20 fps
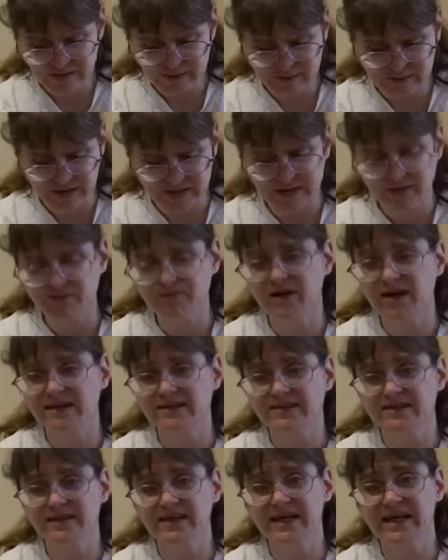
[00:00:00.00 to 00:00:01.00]
but the
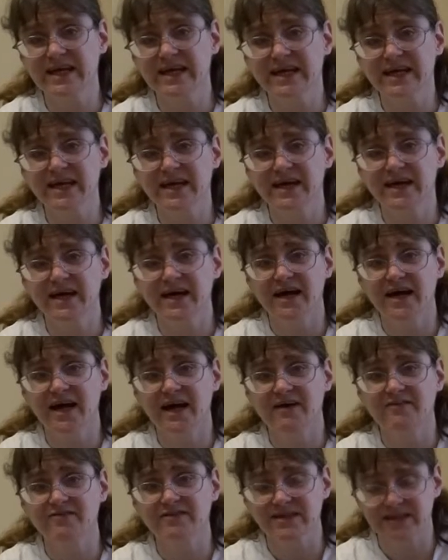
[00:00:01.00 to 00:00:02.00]
rustling
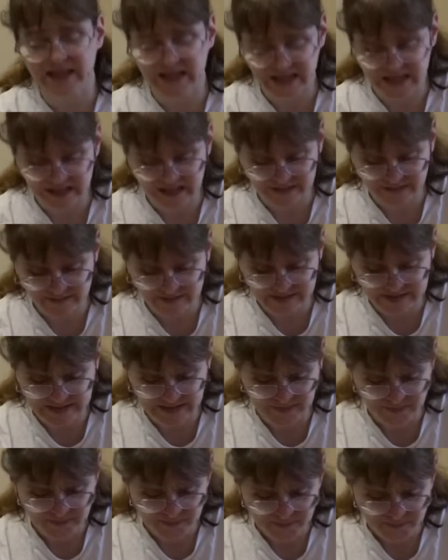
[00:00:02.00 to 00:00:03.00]
of leaves.
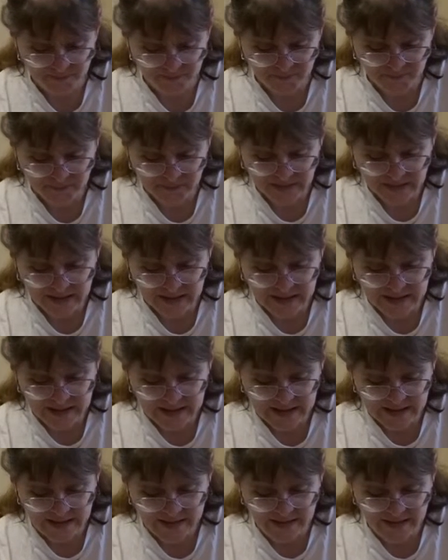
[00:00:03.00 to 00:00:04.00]

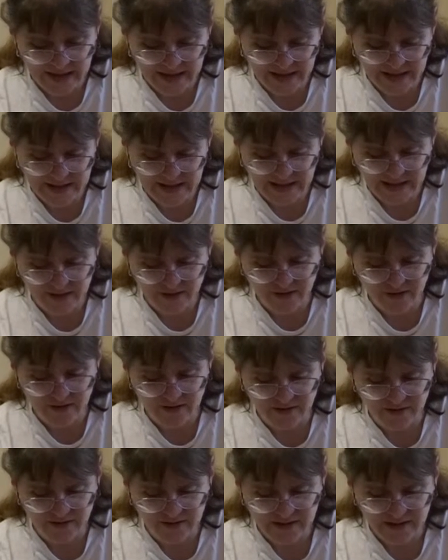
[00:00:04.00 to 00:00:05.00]
Then I
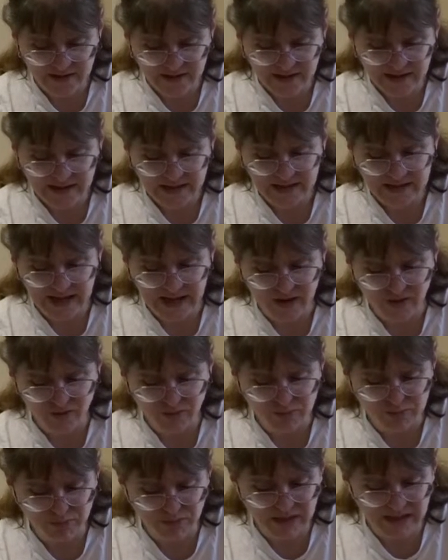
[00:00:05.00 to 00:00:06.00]
heard
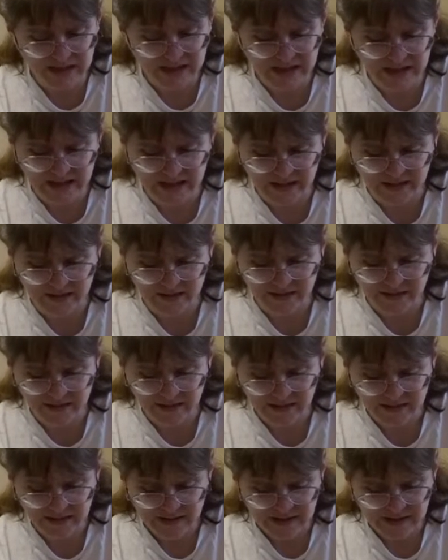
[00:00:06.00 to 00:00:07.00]
loud breathing
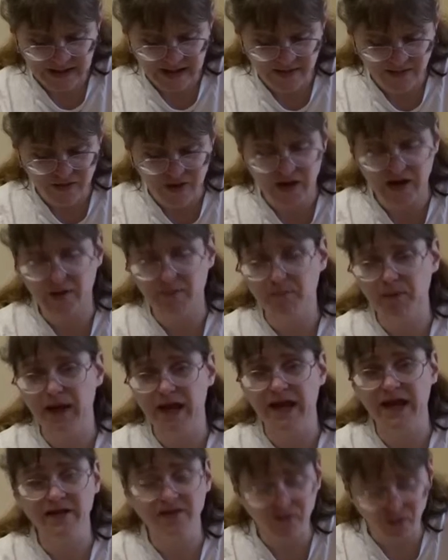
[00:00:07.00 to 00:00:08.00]
and thought a
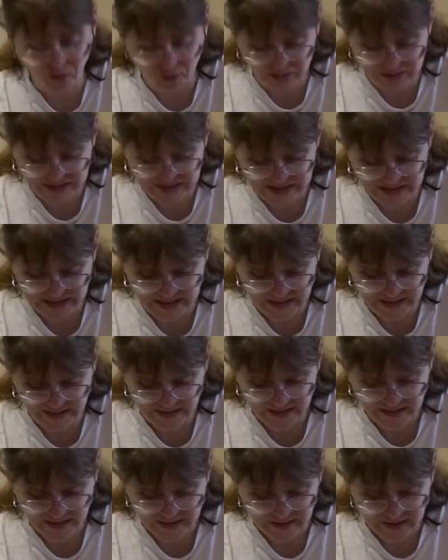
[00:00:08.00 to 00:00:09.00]
panther was
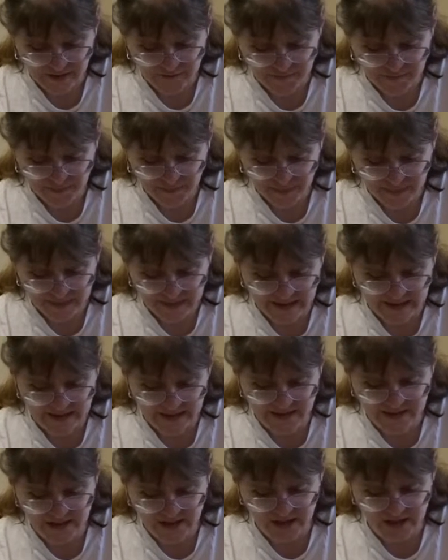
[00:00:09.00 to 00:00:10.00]
there in
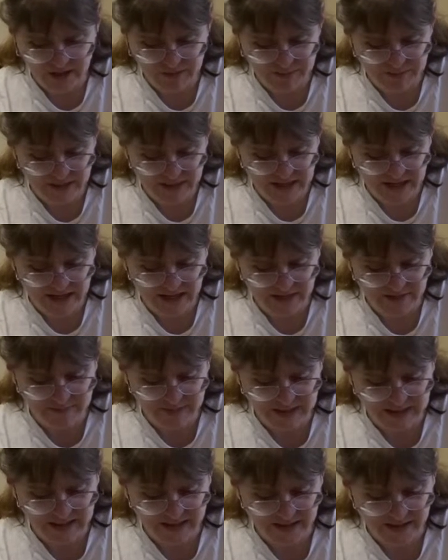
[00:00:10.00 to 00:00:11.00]
the dark behind
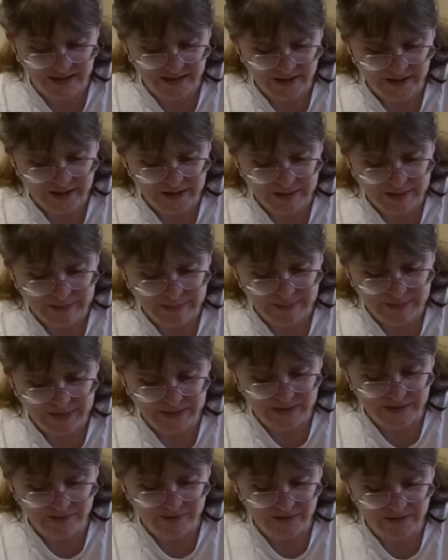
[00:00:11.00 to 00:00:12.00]
me, but
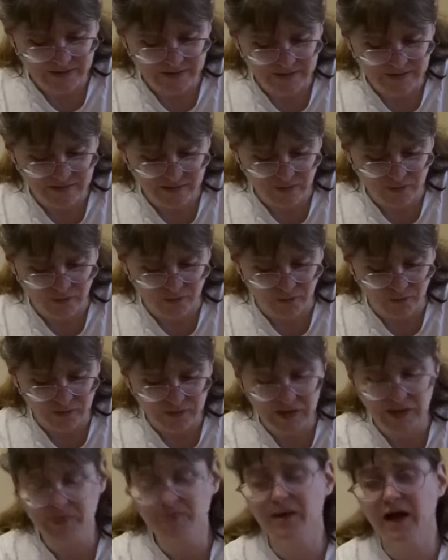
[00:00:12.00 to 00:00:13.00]
it was
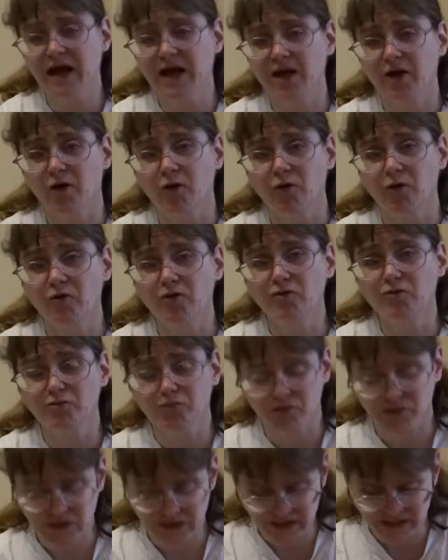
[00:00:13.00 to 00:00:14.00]
only my own
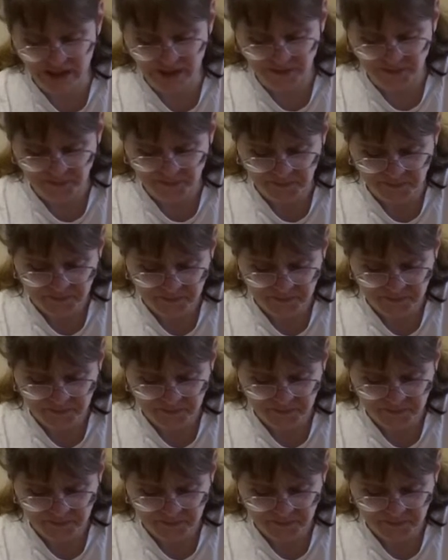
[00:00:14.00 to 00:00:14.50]
breathing.